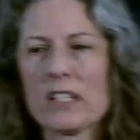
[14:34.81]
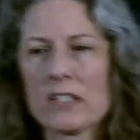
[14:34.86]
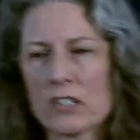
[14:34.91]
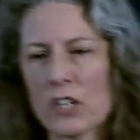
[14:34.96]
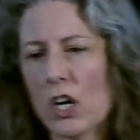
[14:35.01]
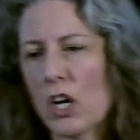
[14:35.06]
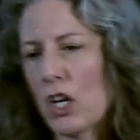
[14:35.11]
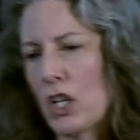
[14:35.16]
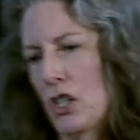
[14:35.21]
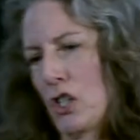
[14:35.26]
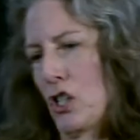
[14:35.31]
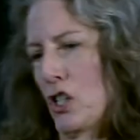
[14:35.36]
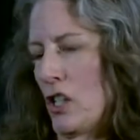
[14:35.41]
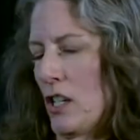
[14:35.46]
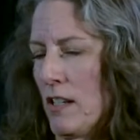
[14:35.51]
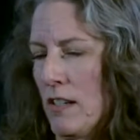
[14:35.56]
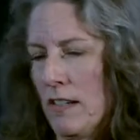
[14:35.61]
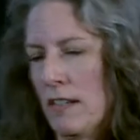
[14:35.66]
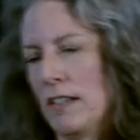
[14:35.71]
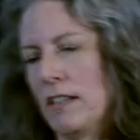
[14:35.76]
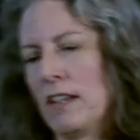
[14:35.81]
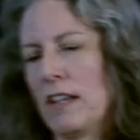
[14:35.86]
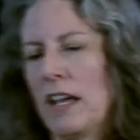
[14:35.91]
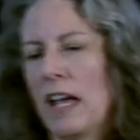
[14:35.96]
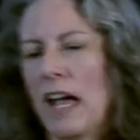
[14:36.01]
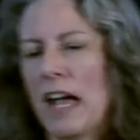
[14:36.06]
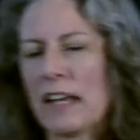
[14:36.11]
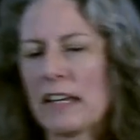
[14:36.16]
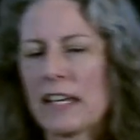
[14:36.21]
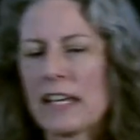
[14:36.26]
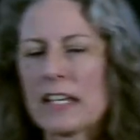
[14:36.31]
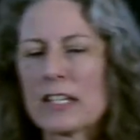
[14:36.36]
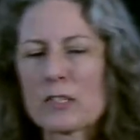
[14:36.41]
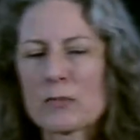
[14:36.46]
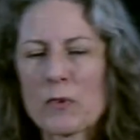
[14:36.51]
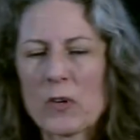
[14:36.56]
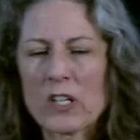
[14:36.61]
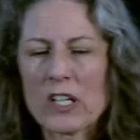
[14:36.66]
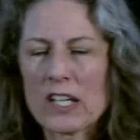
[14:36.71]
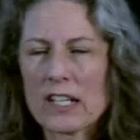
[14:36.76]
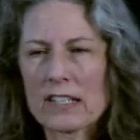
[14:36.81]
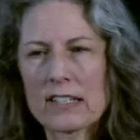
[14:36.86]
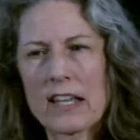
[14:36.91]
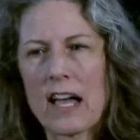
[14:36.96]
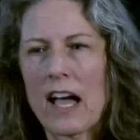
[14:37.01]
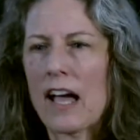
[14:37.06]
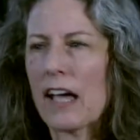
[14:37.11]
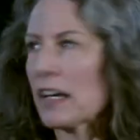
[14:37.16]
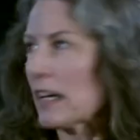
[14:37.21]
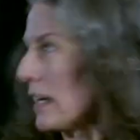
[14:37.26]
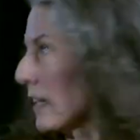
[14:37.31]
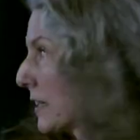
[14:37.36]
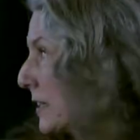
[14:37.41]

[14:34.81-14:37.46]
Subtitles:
Search. And he's pretty excited.